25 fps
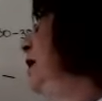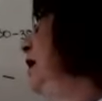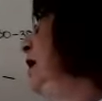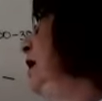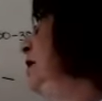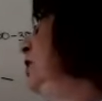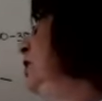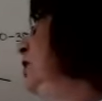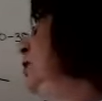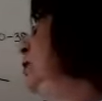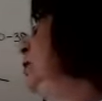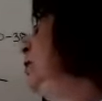
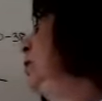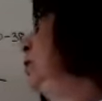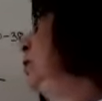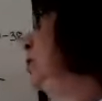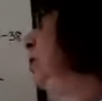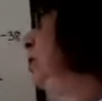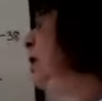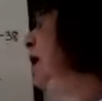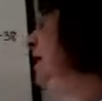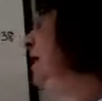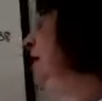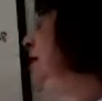each
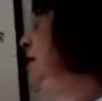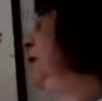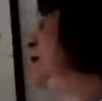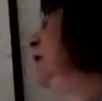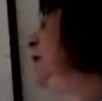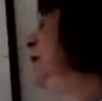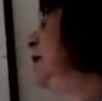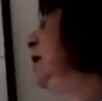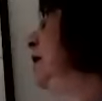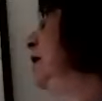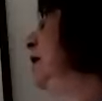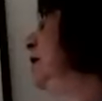
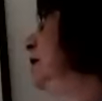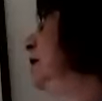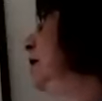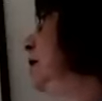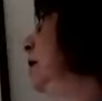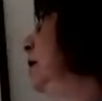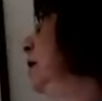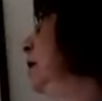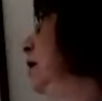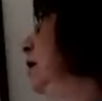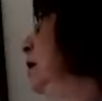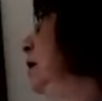parenthesis.
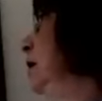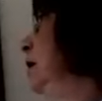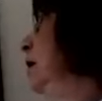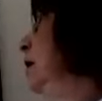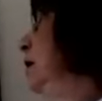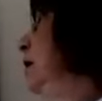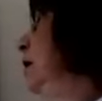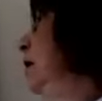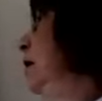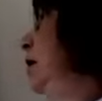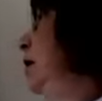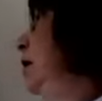
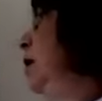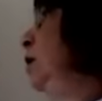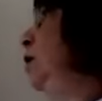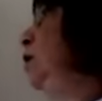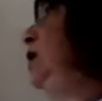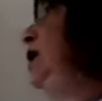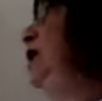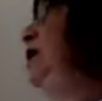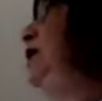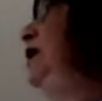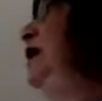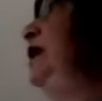
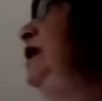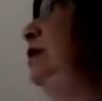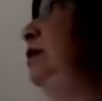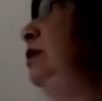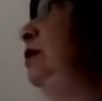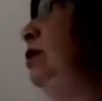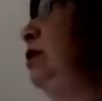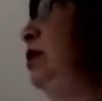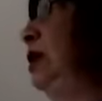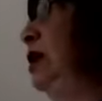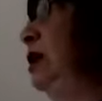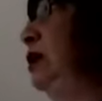We then
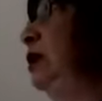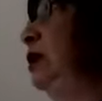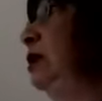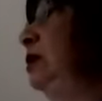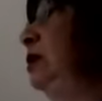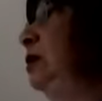look at the